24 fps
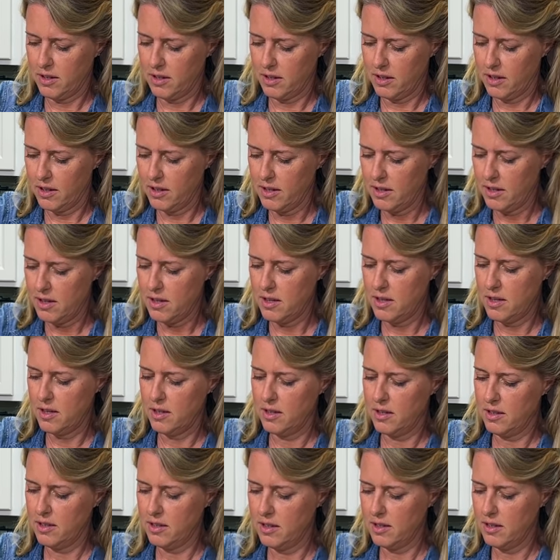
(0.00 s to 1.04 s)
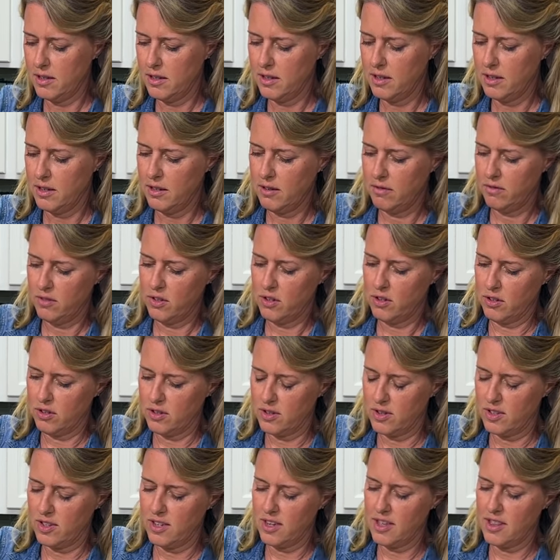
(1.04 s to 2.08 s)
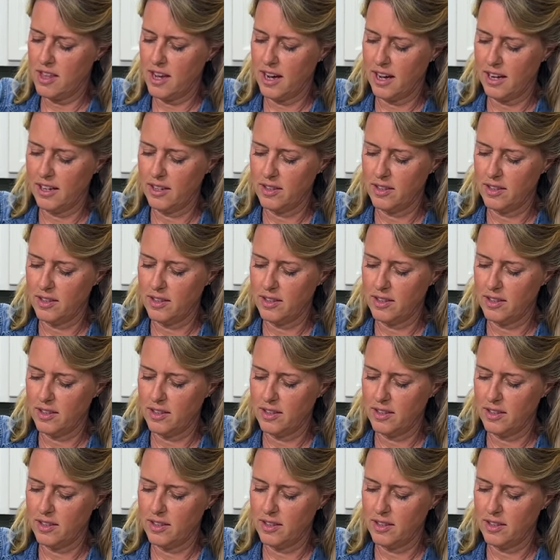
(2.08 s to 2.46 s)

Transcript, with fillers: Okay, you can see that